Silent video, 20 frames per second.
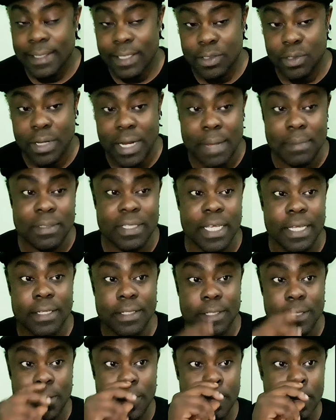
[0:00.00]
That's what I'm saying
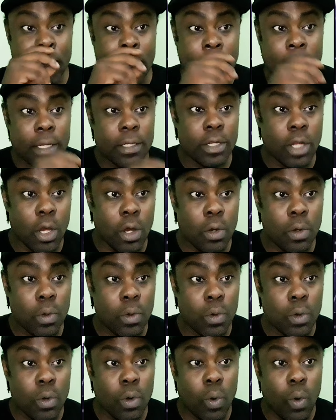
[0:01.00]
to you.
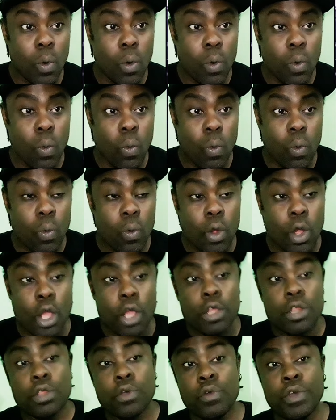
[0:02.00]
Now,
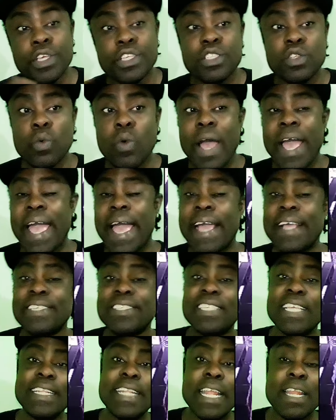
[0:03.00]
the reason why I
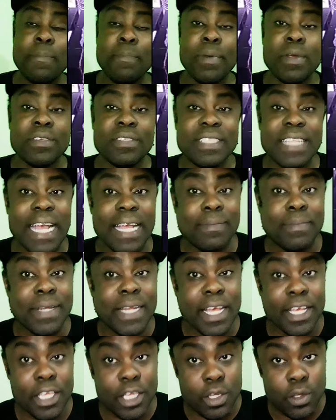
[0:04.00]
said that the person had been
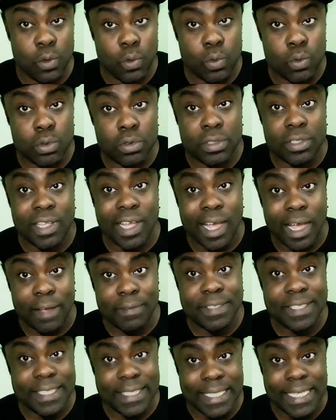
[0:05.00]
accused
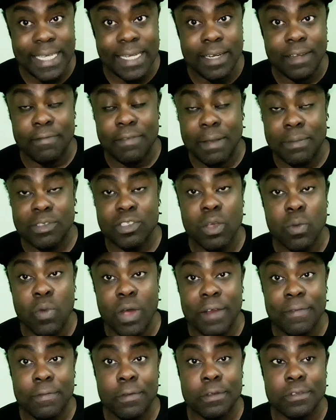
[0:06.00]
of stealing from
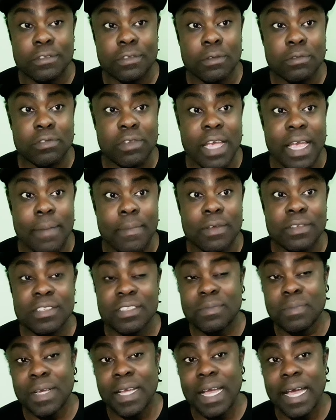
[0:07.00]
someone, viewers and subscribers,
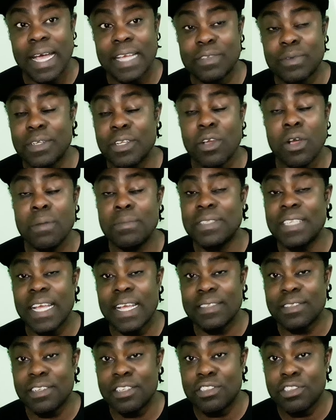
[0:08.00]
is because when it comes
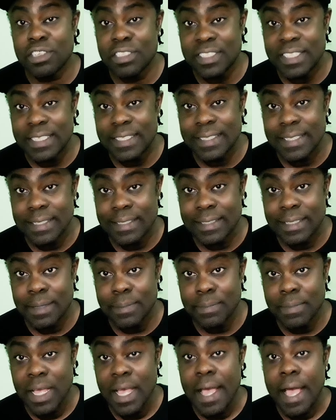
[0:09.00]
down to the justice
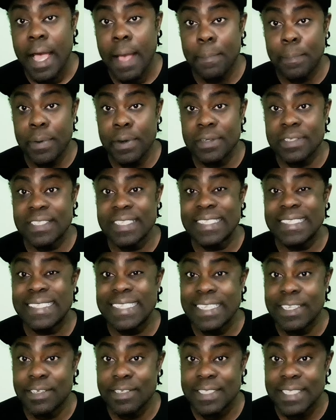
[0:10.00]
system, a person
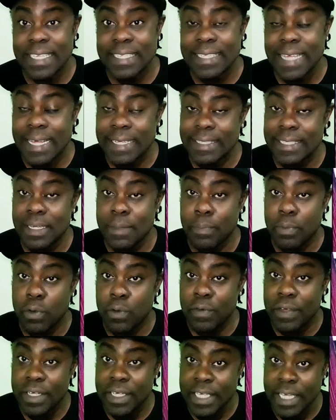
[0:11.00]
is innocent until
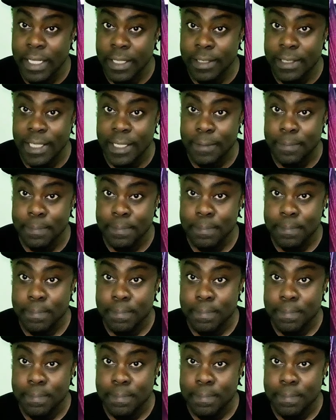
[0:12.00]
proven guilty.